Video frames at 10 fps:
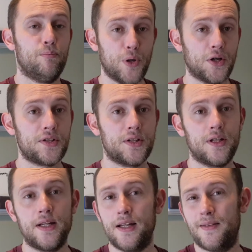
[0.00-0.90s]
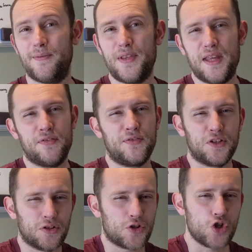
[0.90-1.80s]
But if
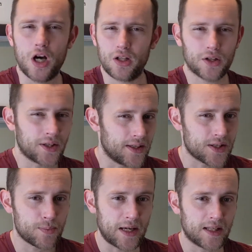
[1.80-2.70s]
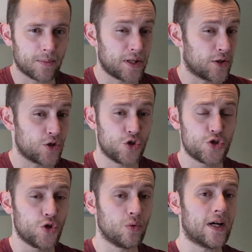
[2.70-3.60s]
you're just not looking to spend the money, or you
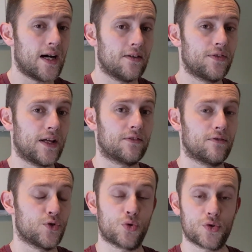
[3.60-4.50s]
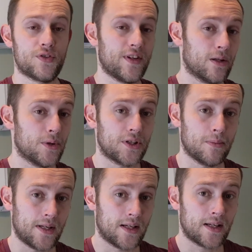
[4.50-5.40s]
just don't have that resource available at the
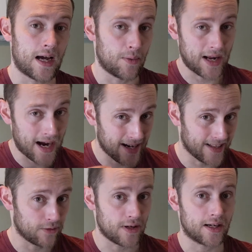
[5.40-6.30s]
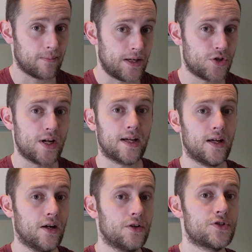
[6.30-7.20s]
minute, I would highly recommend
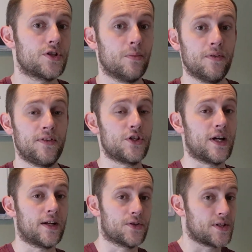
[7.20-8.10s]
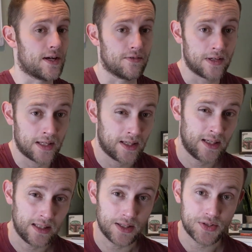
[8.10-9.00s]
checking out some of the channels I've
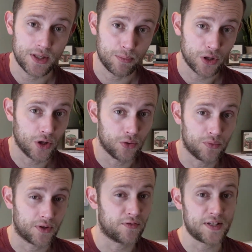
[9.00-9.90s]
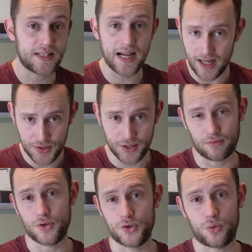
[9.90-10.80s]
listed below. They're fantastic
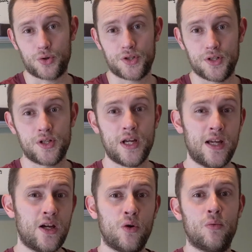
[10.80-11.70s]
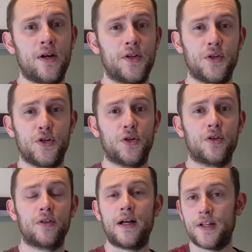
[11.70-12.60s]
resources, whether
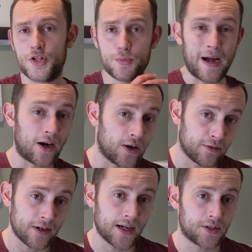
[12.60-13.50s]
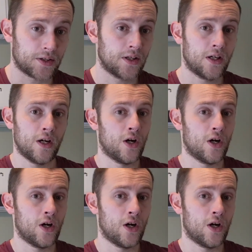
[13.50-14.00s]
you're an aspiring writer